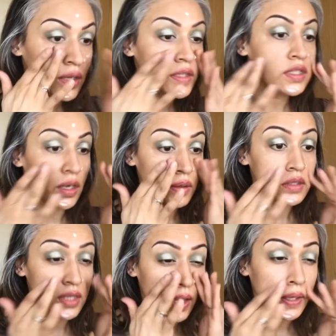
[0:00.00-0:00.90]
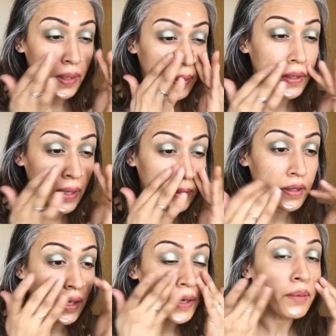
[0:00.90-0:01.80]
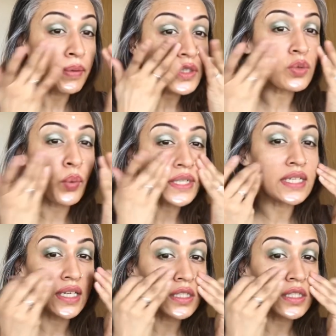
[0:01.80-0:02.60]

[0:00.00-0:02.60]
zones that I can tend to get a little bit sweaty.